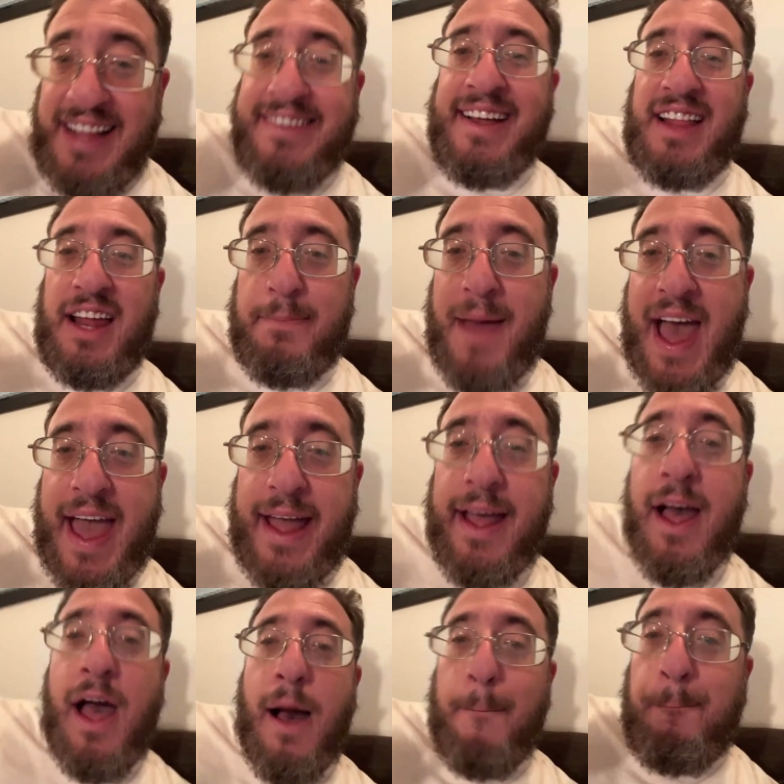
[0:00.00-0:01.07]
Dylan May.
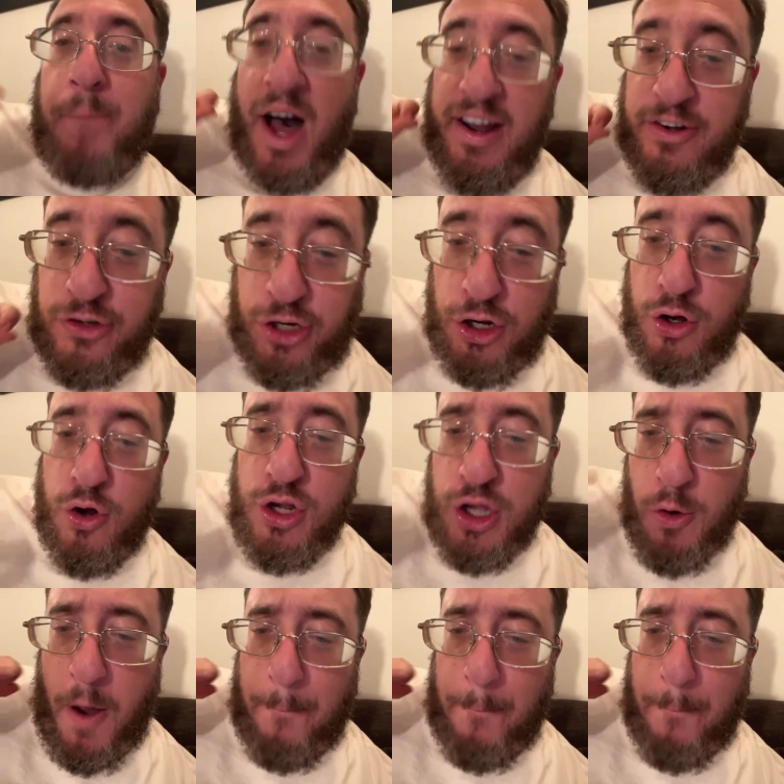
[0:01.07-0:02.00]
But do you